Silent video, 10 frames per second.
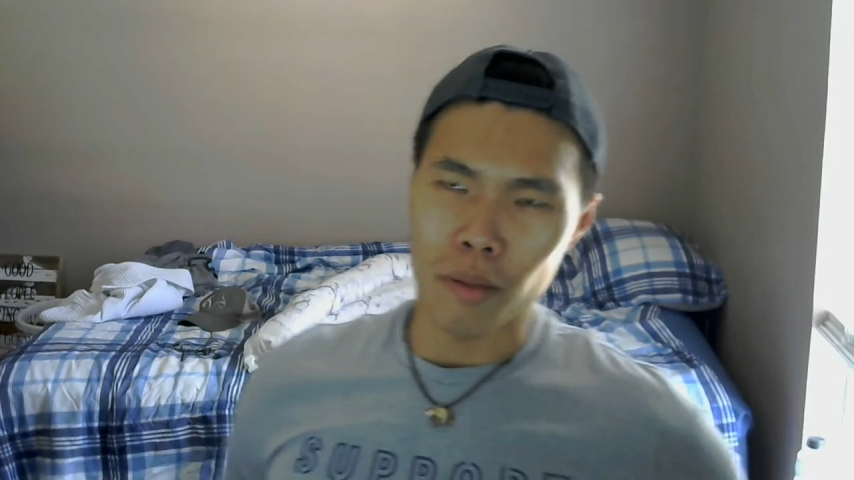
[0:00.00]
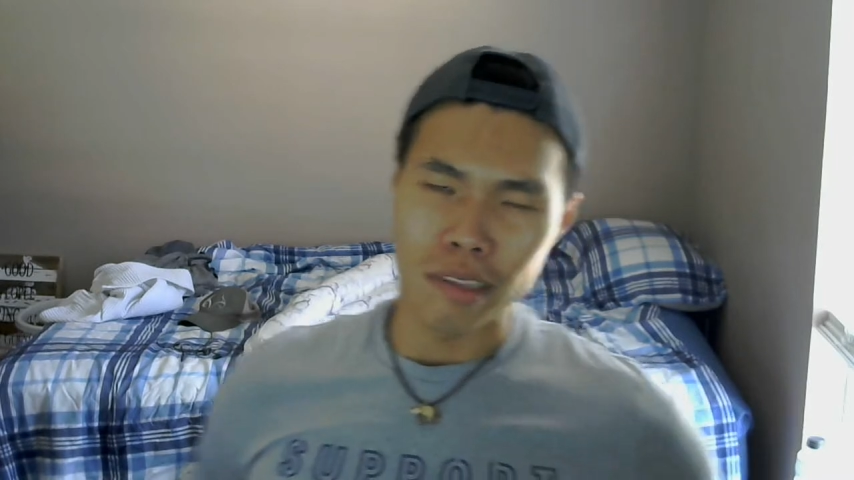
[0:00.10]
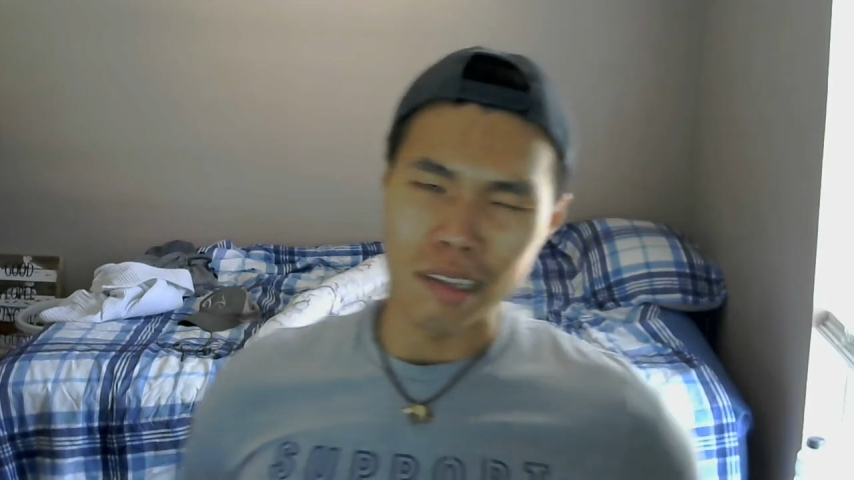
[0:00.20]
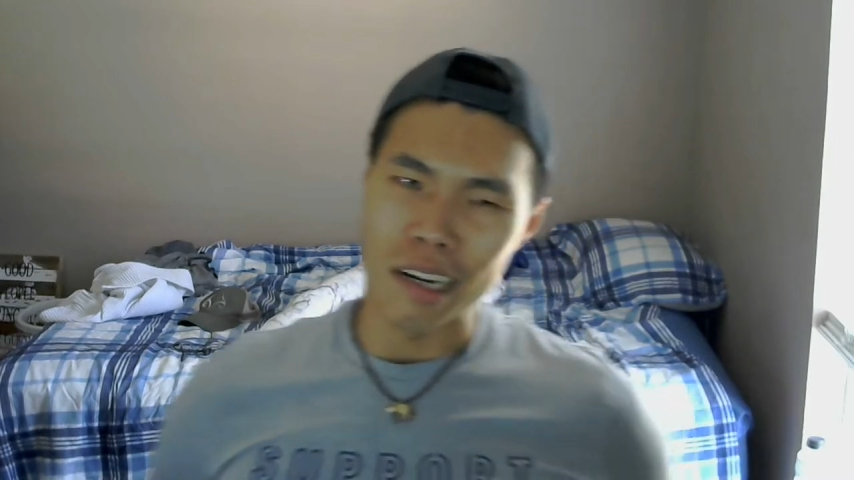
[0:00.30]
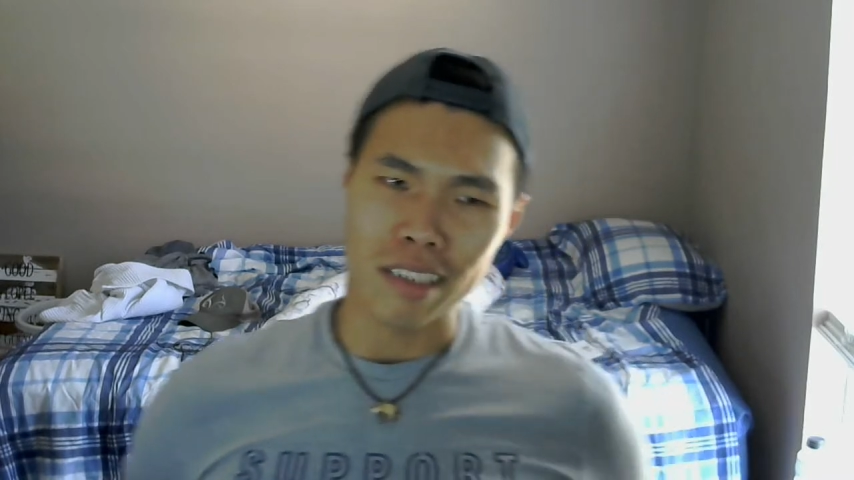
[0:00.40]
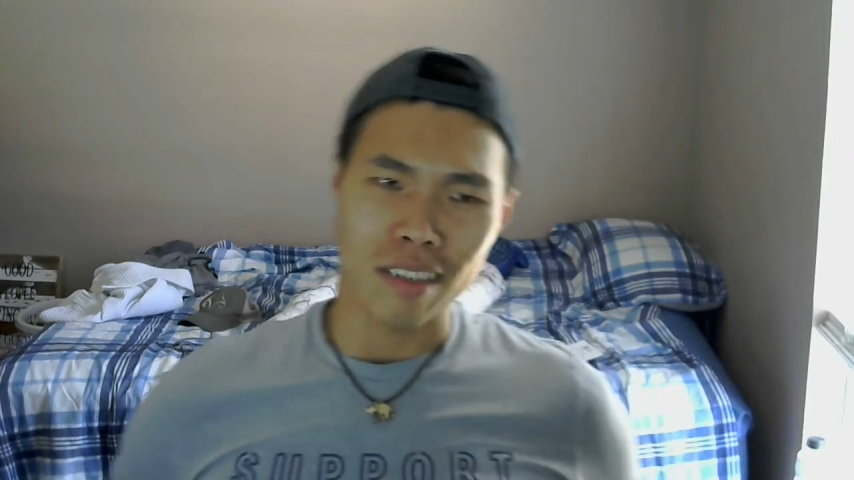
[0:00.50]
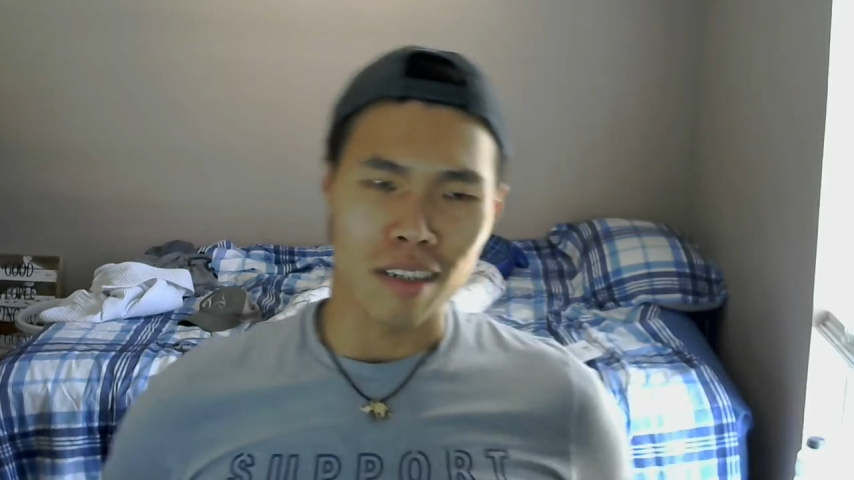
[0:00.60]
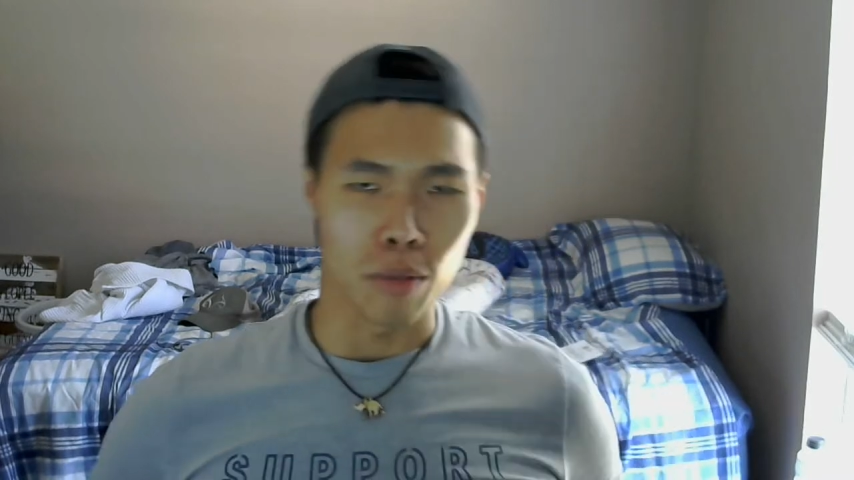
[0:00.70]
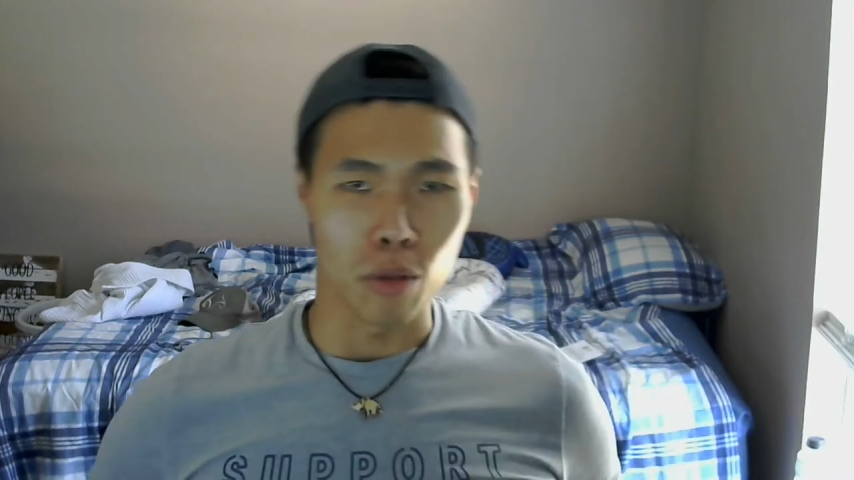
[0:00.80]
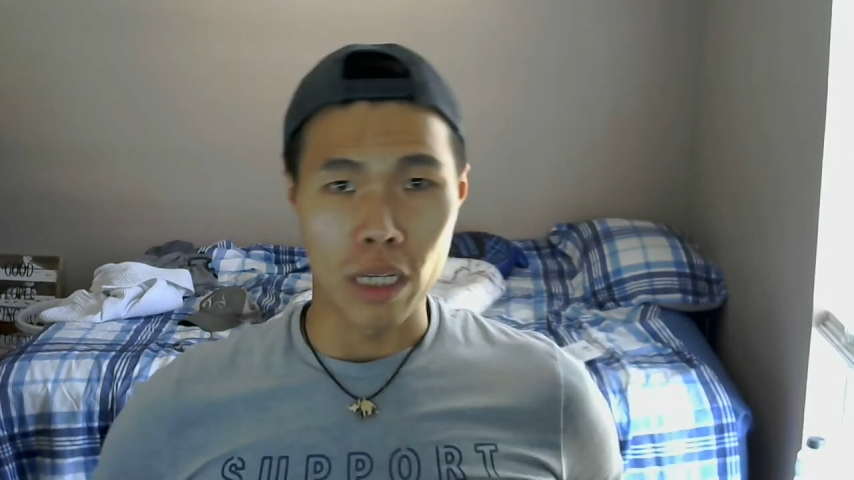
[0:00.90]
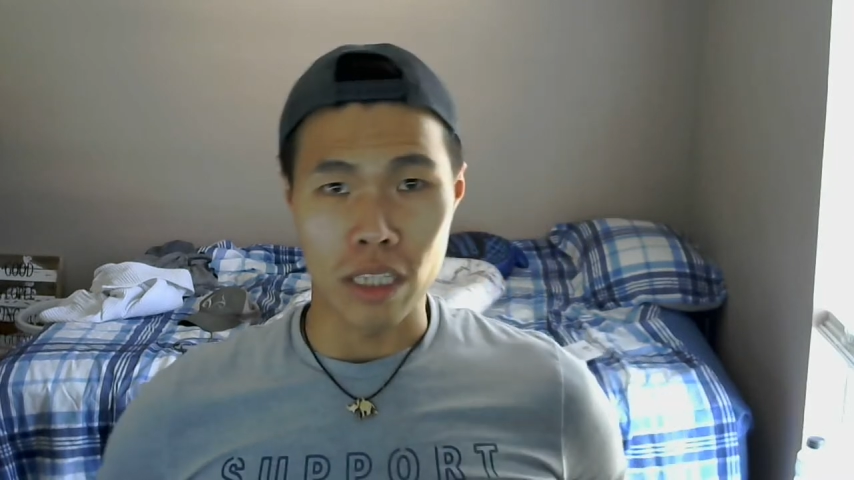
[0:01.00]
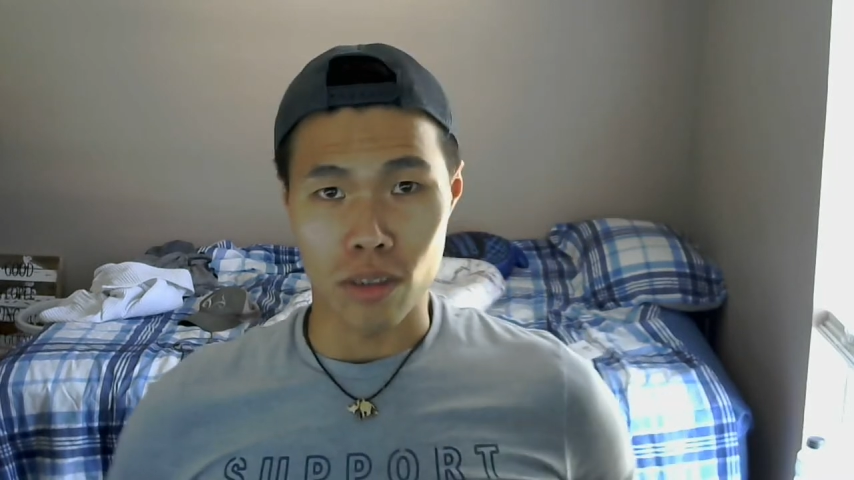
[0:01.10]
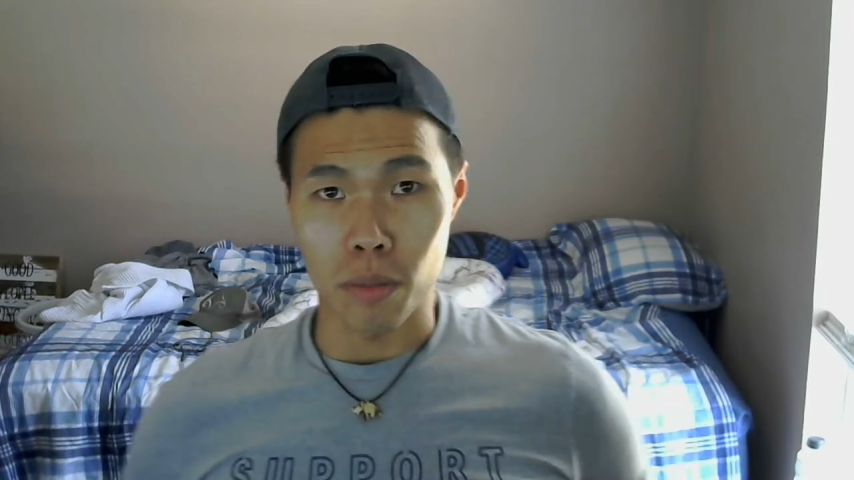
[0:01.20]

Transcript: in the next couple weeks or